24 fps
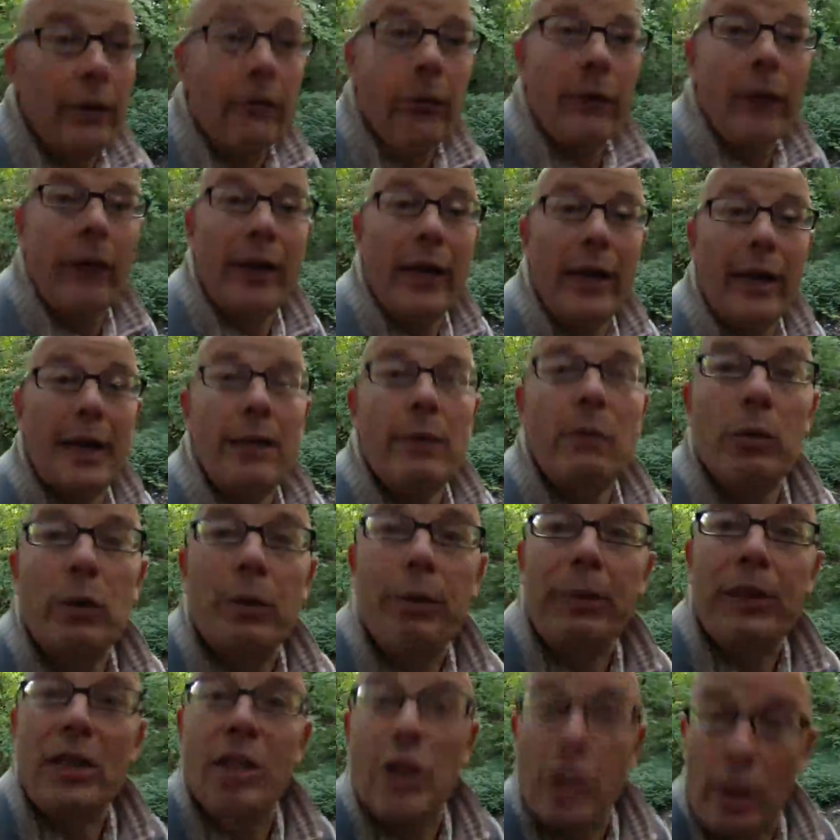that he would
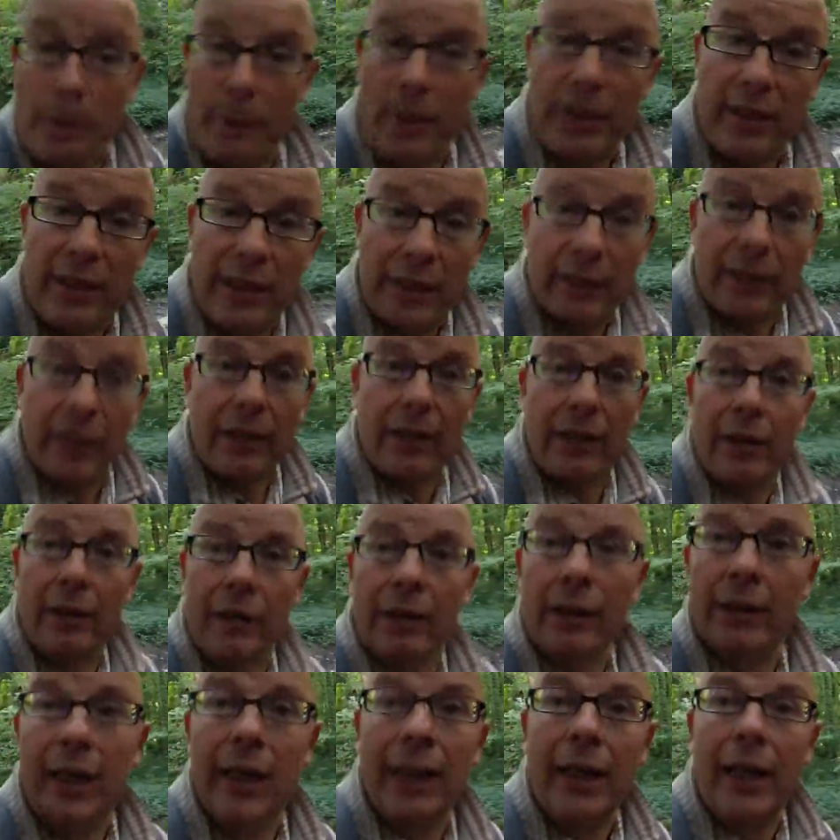be gibbeted
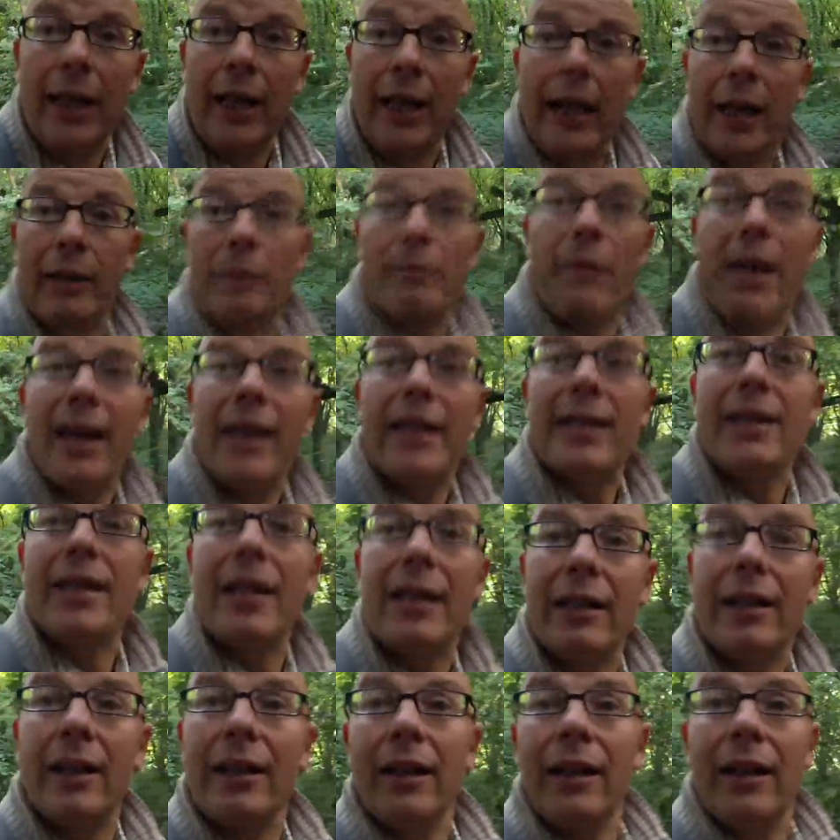and made
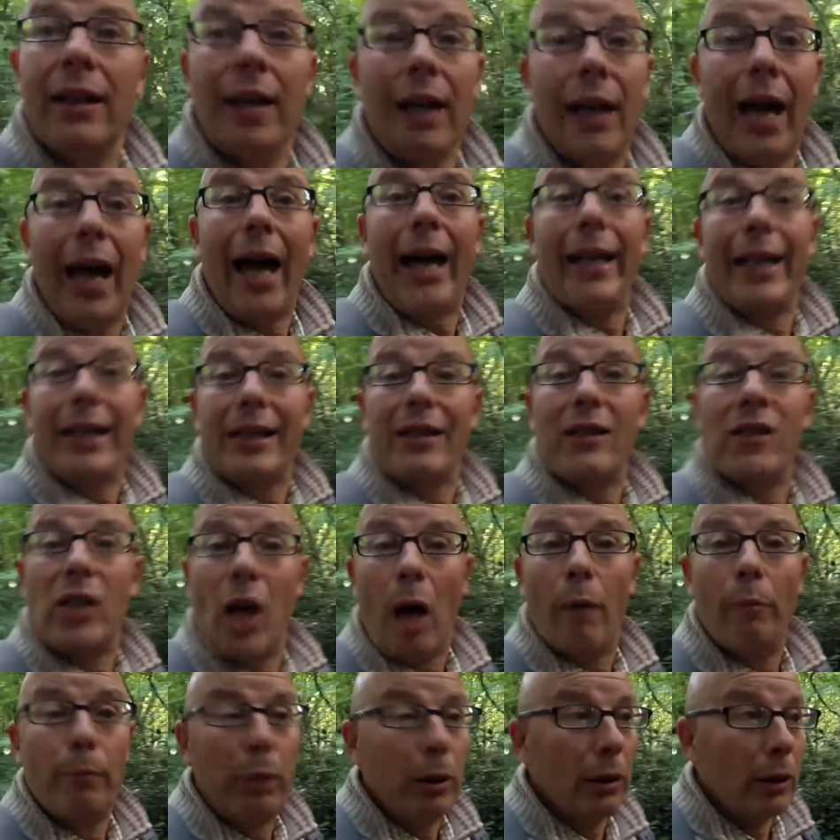an
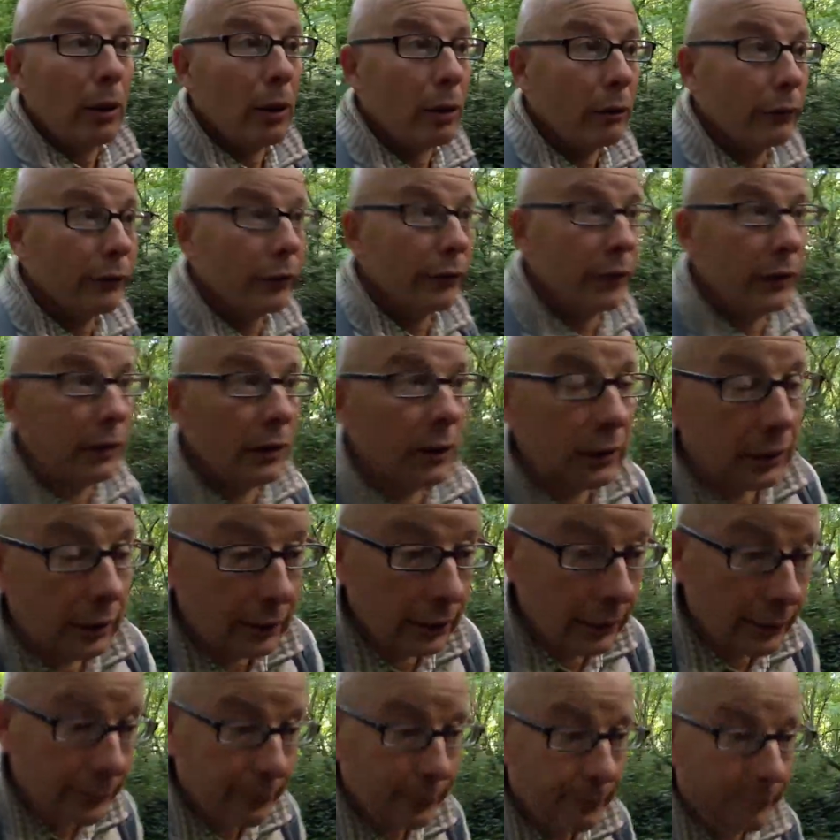example of.
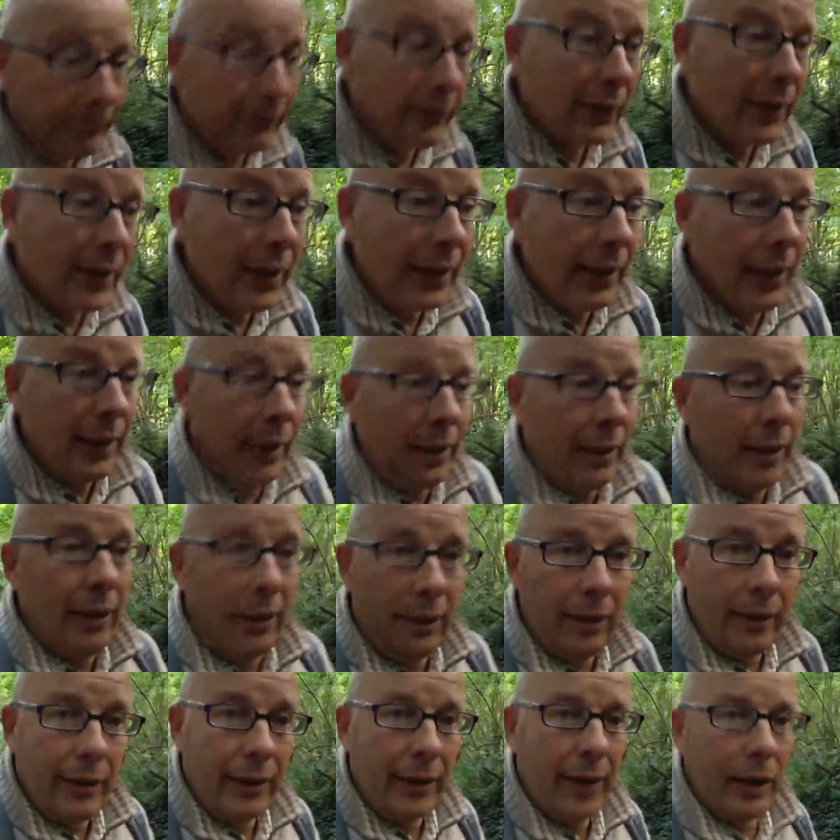
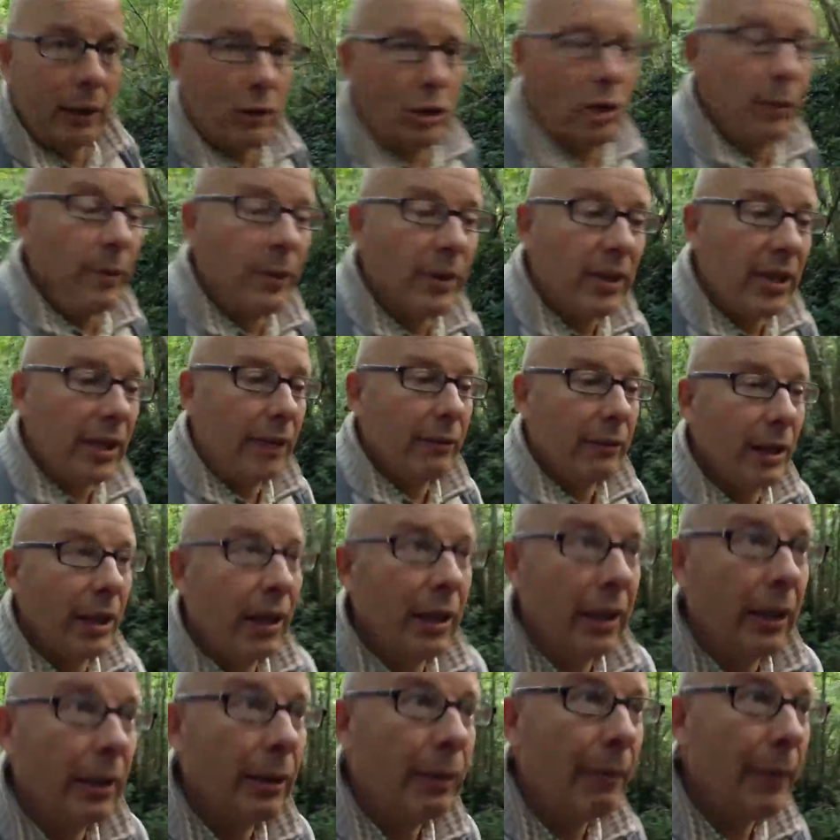Now, gibbeting
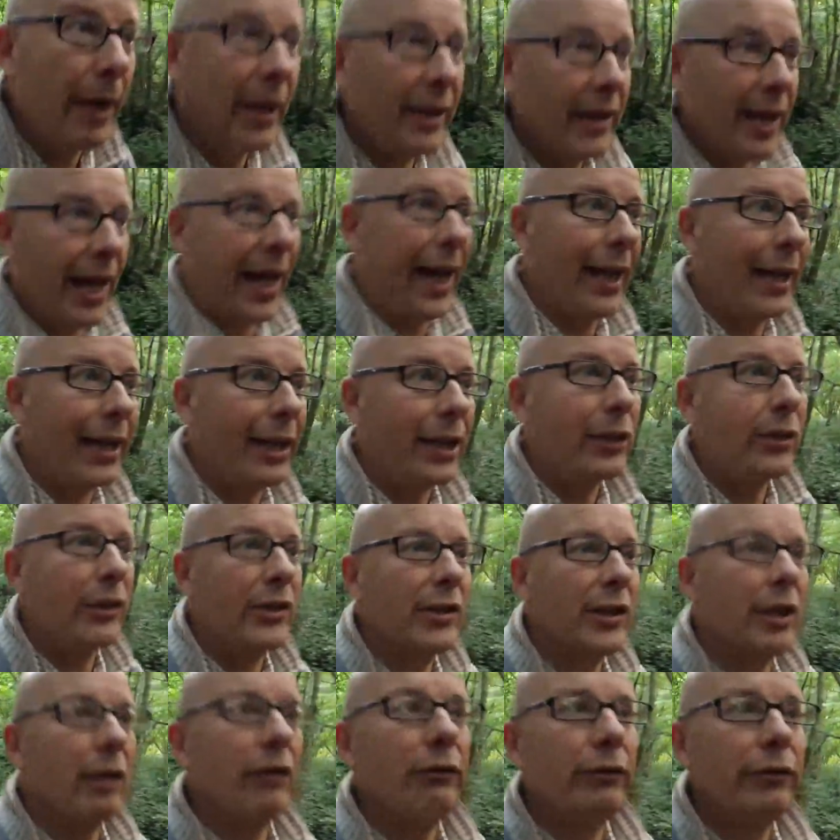meant hanging
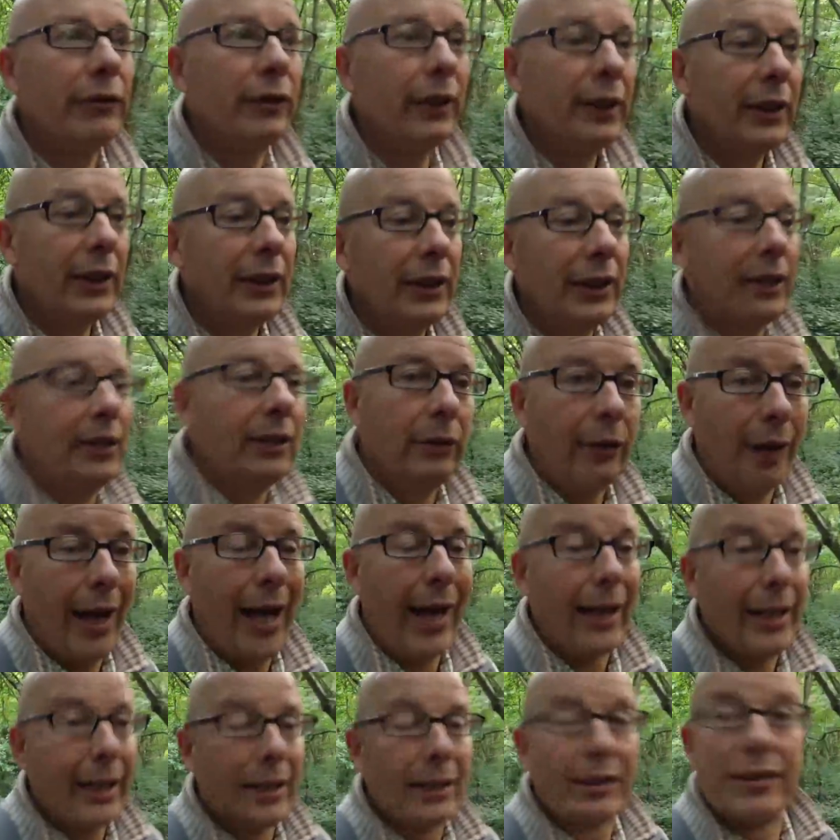yourself, not
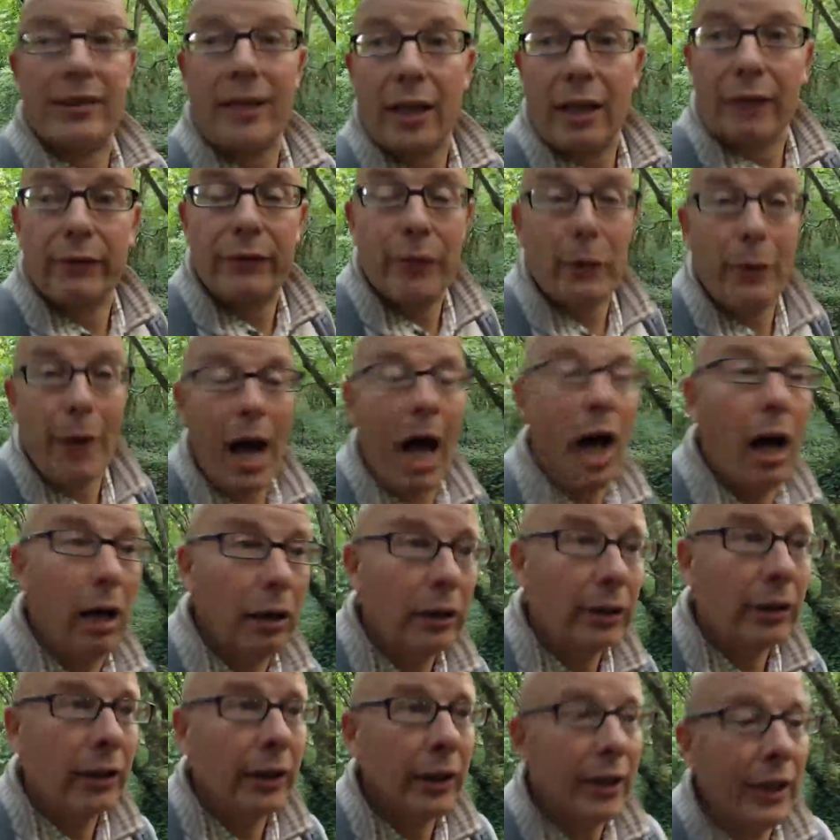hanging yourself, you were
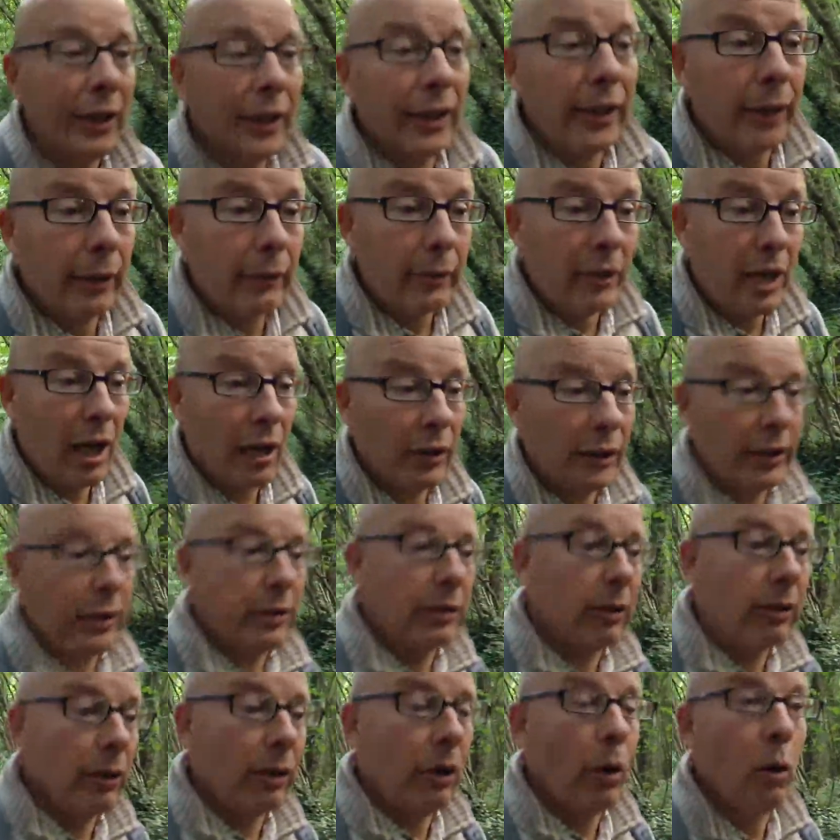hung. He was hung in
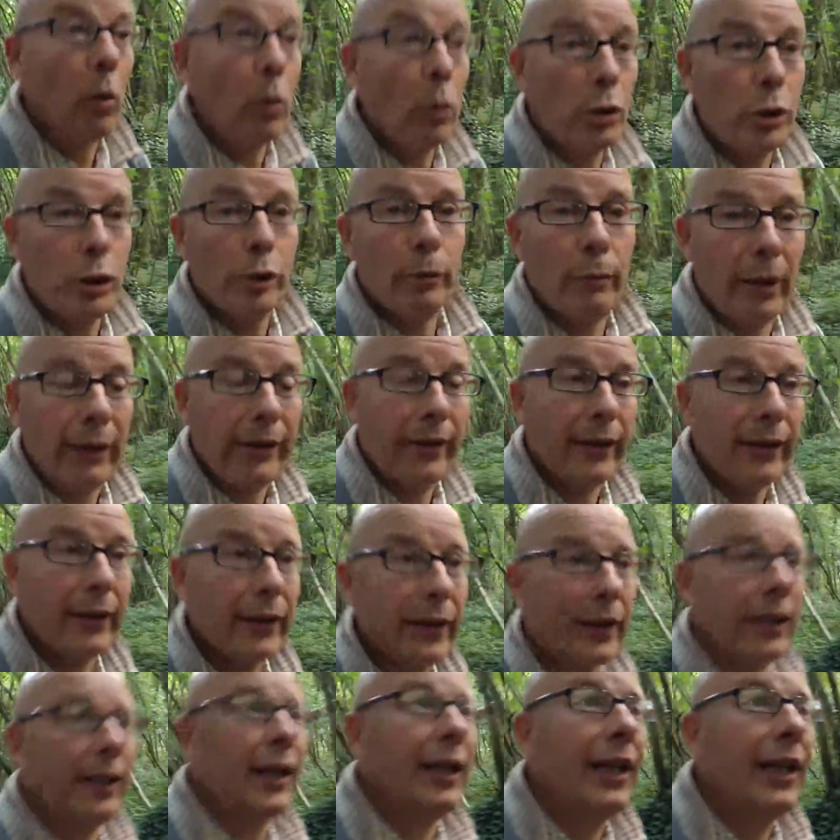Horsham, I think,